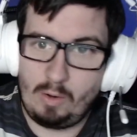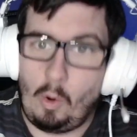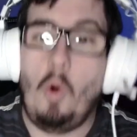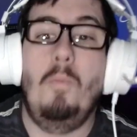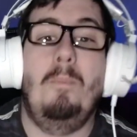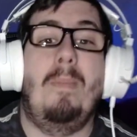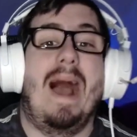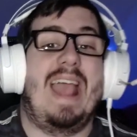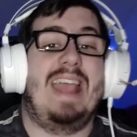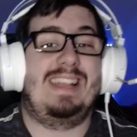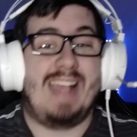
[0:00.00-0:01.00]
Oh
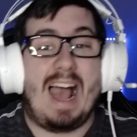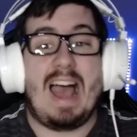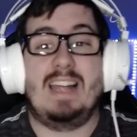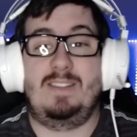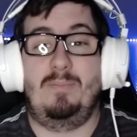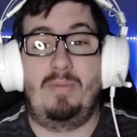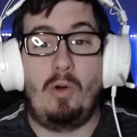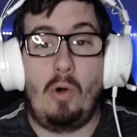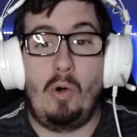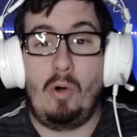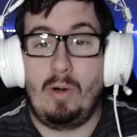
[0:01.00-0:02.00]
my god, bro!
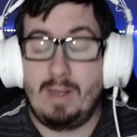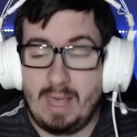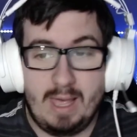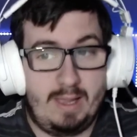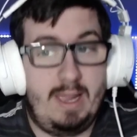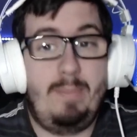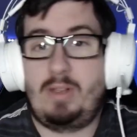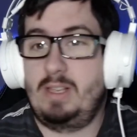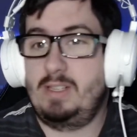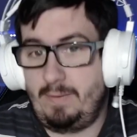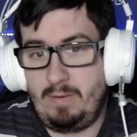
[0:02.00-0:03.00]
Yep,
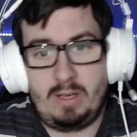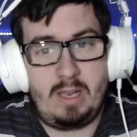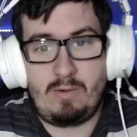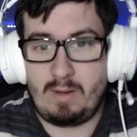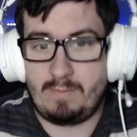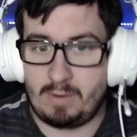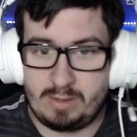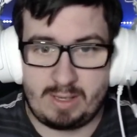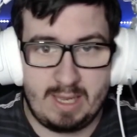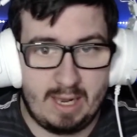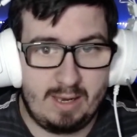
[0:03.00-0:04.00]
he's definitely going for the
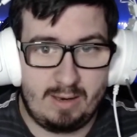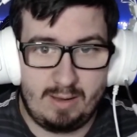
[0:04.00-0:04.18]
kill.